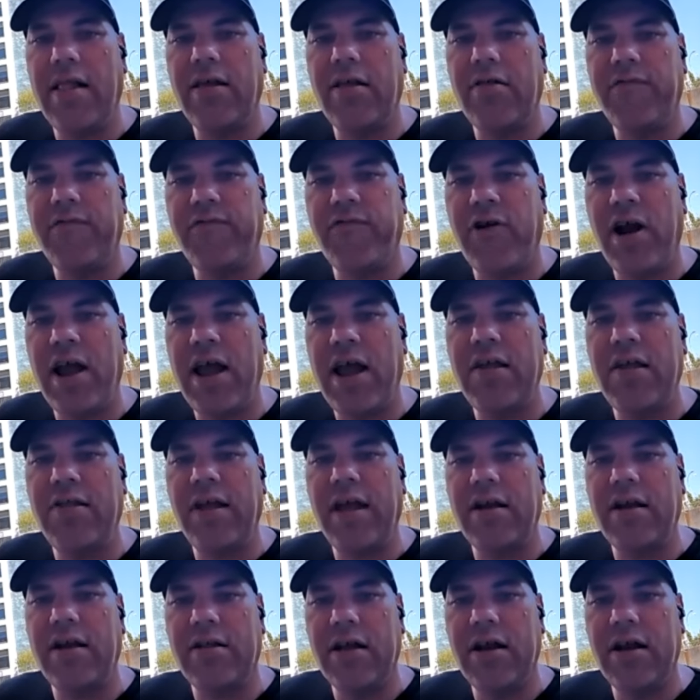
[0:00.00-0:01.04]
the phrase
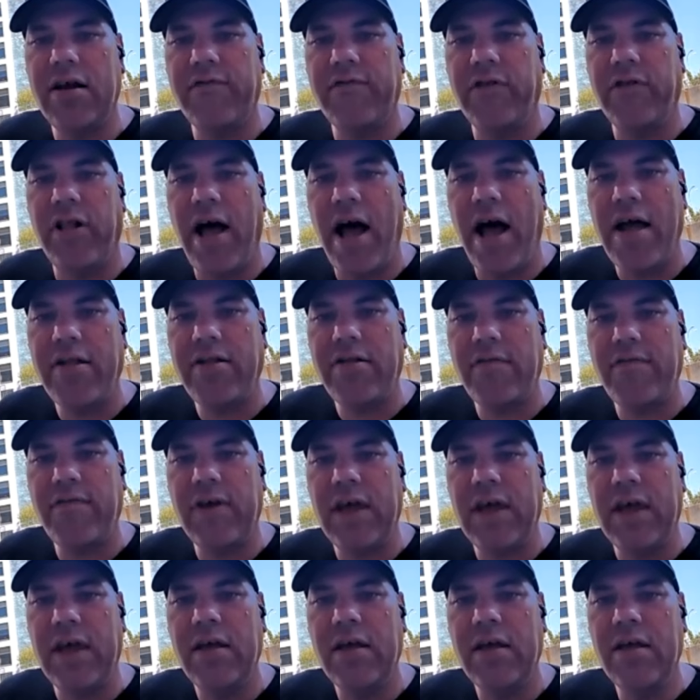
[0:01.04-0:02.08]
analytic
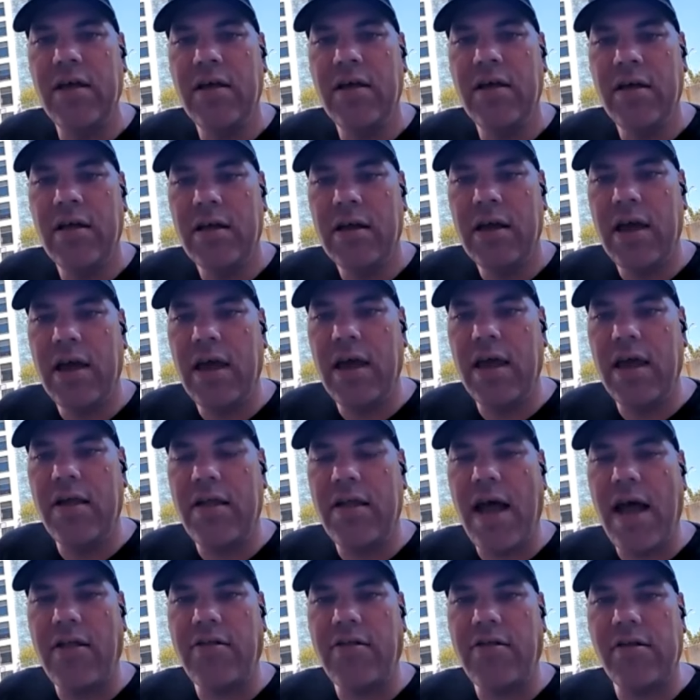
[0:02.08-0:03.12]
philosophy
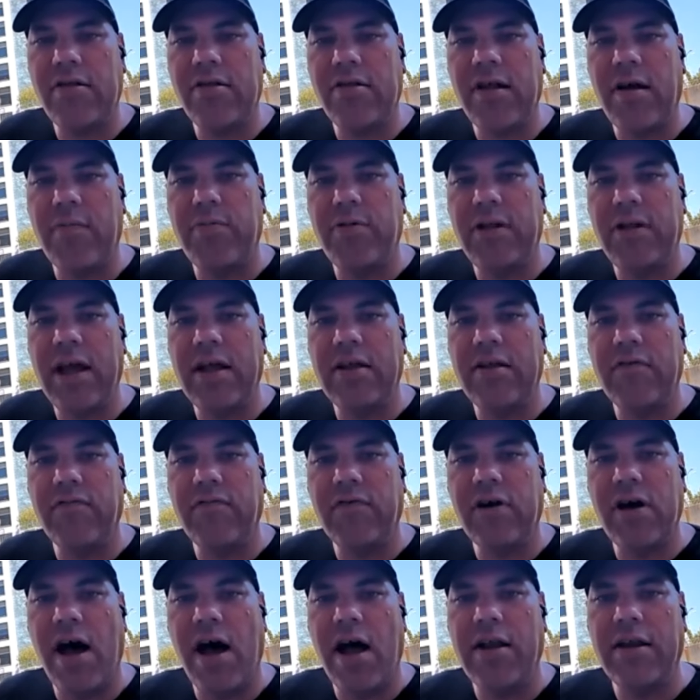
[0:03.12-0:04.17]
has a
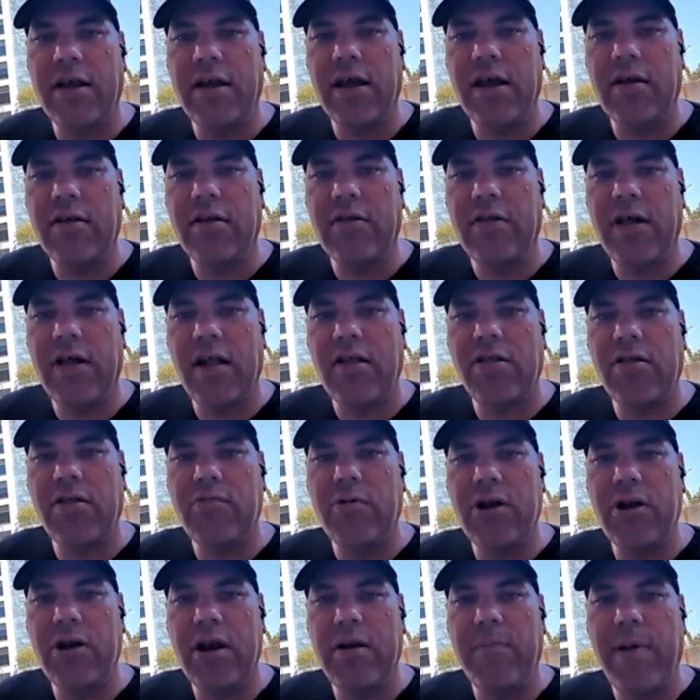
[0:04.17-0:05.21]
substantive content. That's the
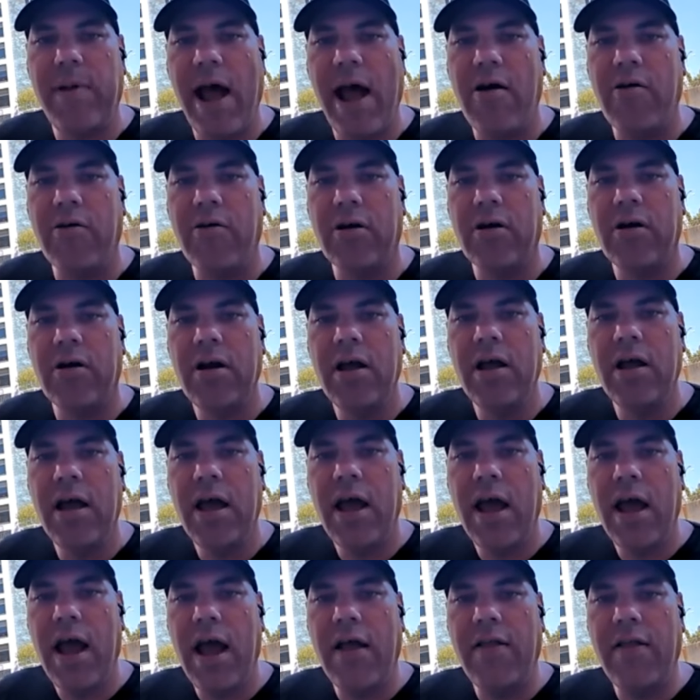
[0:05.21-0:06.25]
one in power.
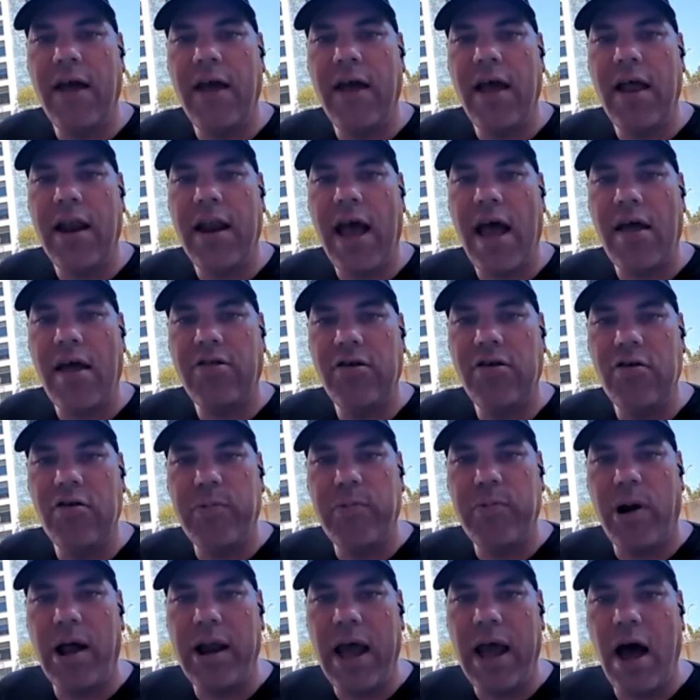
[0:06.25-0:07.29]
And then, as you
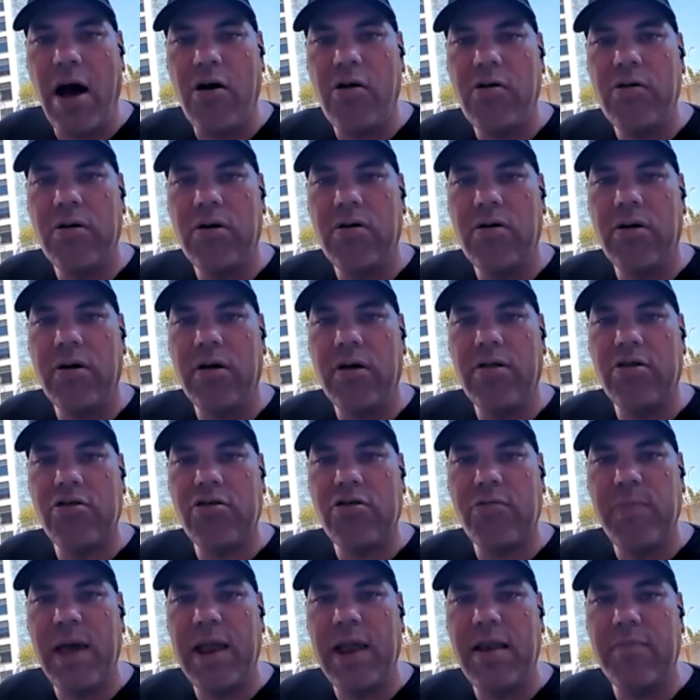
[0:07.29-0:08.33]
brought out, as
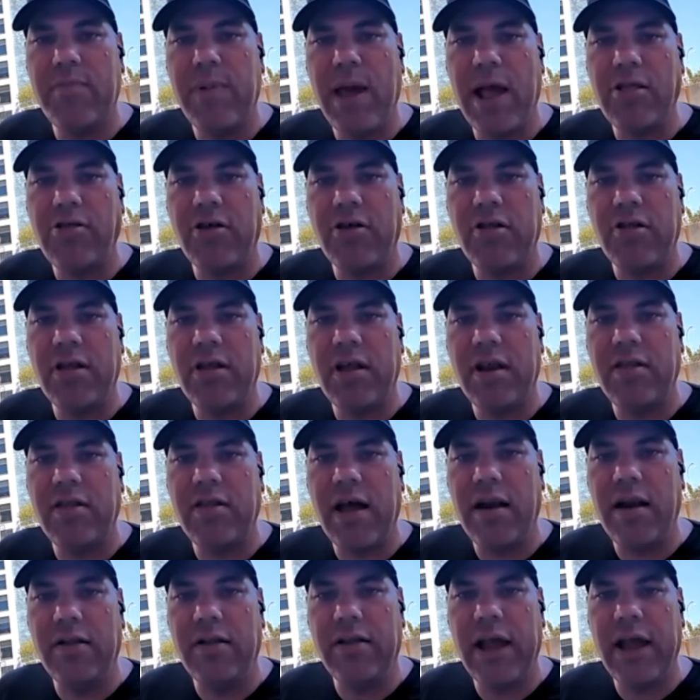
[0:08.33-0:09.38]
Schmidt mentions in
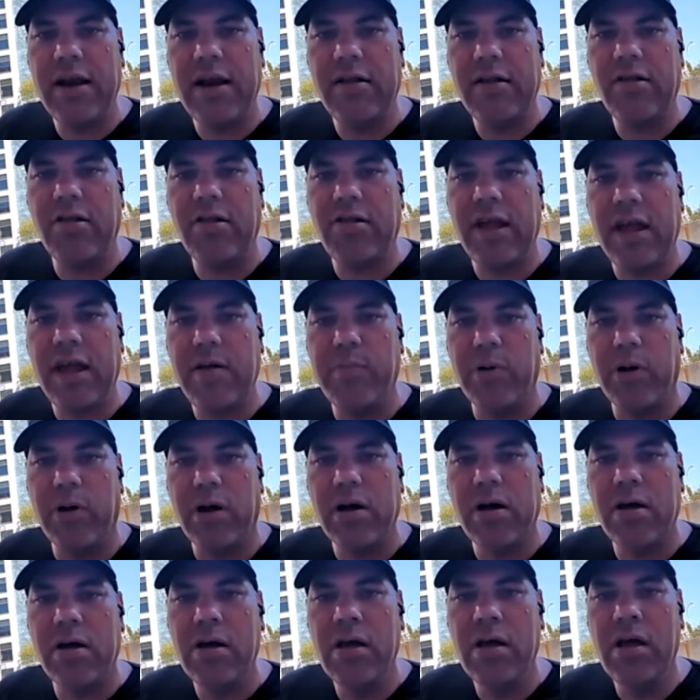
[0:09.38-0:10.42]
that Land and Sea
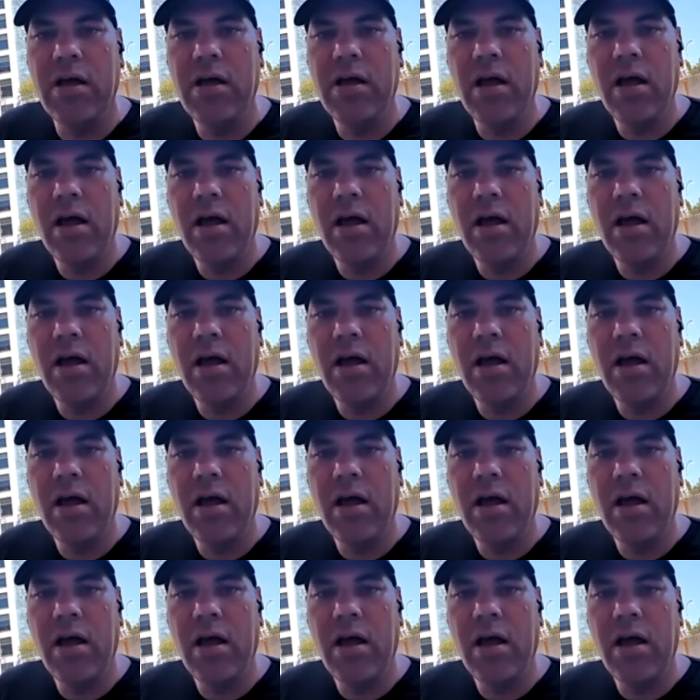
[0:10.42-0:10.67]
book,